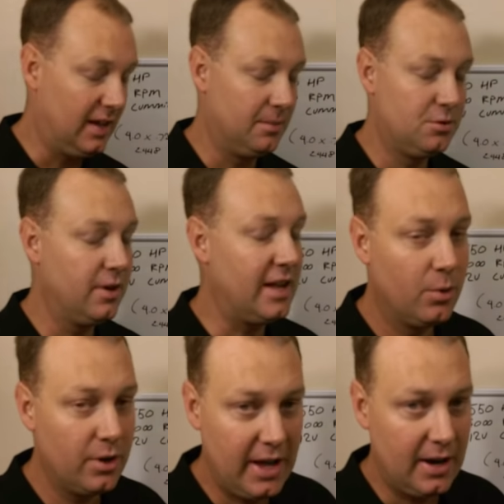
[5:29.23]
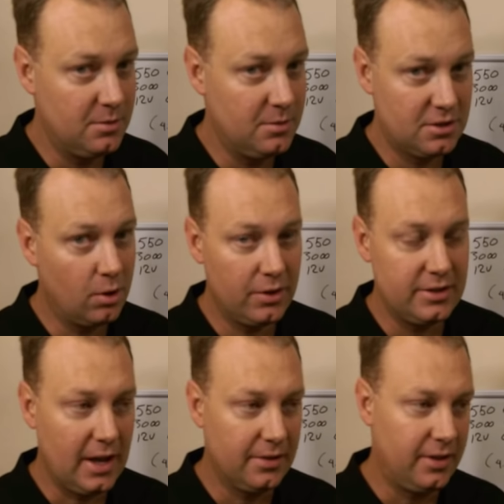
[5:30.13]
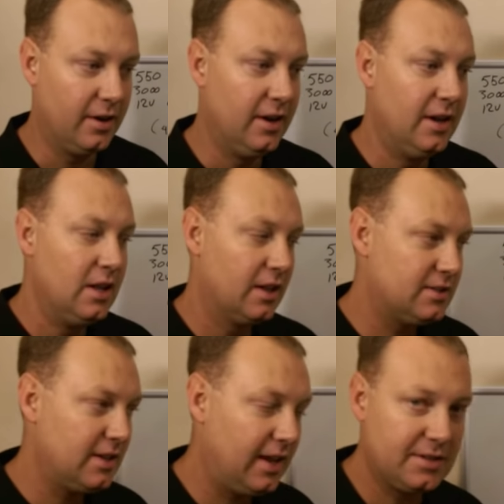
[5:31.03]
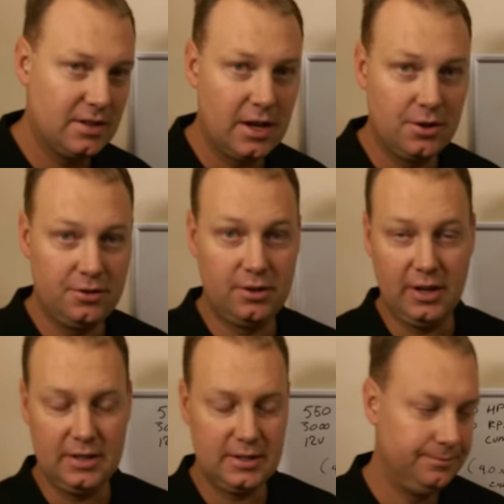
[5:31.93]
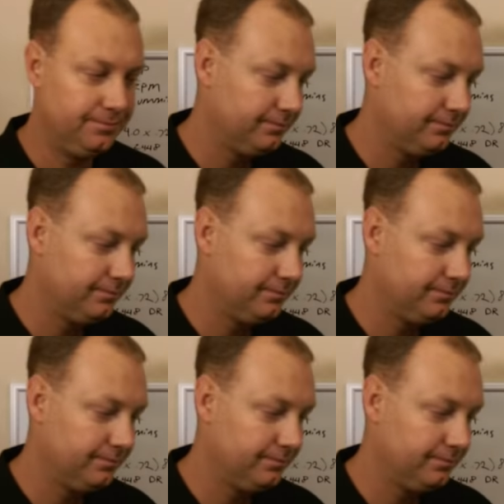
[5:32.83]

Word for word: I'm sure it adds more than that. I'm just throwing this out there. Let's say it adds 100 degrees.